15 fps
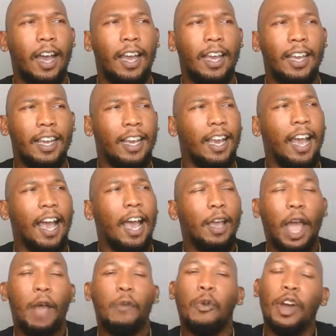
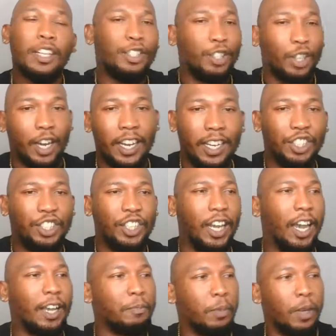I wanted to
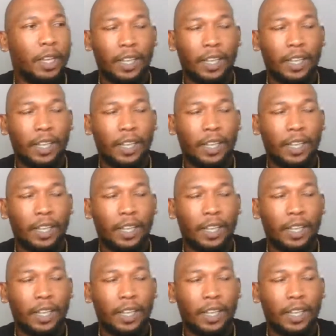interject,